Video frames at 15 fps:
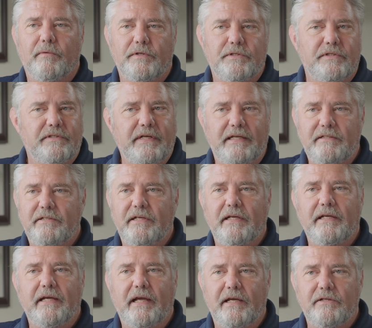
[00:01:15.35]
which is
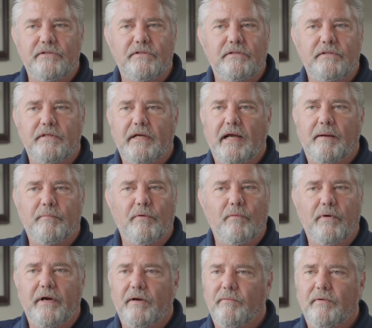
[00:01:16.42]
18 gauge copper
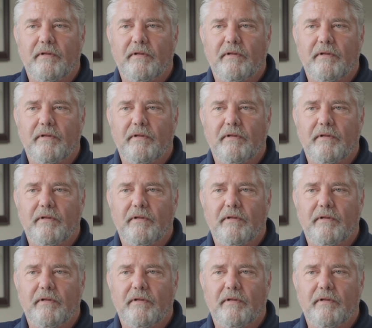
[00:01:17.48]
wire.